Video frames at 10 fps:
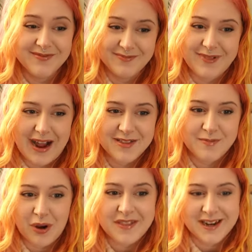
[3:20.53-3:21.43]
By the
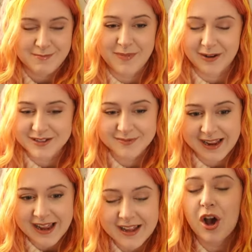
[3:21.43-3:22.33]
point that I'm about to
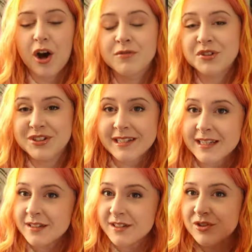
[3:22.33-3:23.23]
make. Our
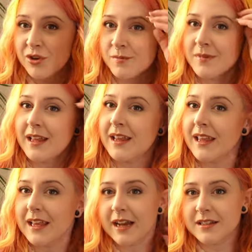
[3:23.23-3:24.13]
routine is normally
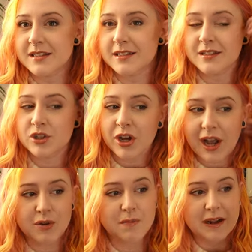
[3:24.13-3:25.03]
he gets took
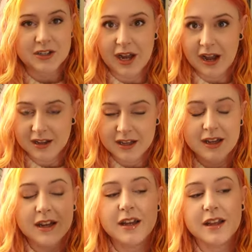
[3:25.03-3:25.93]
out by Jack,
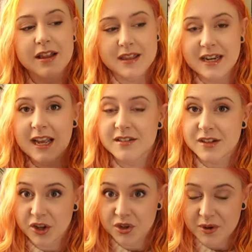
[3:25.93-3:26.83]
then he has a
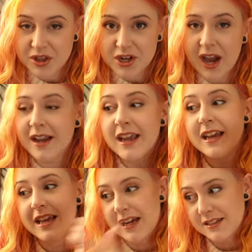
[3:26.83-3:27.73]
cuddle with Jack,
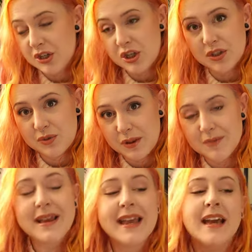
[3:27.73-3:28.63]
he has a cuddle with
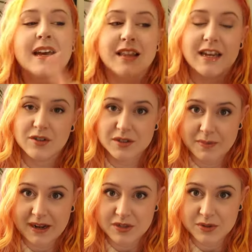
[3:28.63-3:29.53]
me, then he goes
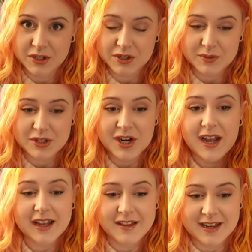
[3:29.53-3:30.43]
back to a cuddle with
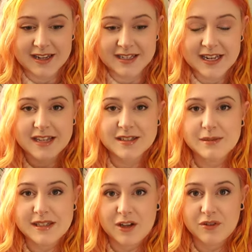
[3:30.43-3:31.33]
Jack, and then he takes
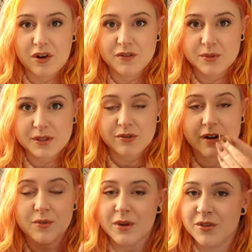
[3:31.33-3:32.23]
himself off to his
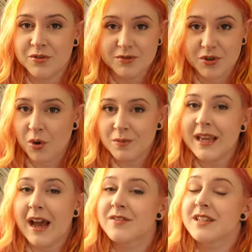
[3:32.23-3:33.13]
crate. We don't normally
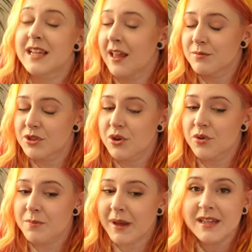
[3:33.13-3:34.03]
have to tell him to go
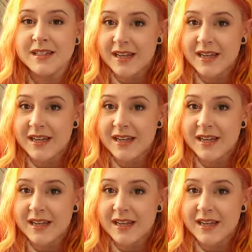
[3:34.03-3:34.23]
to bed.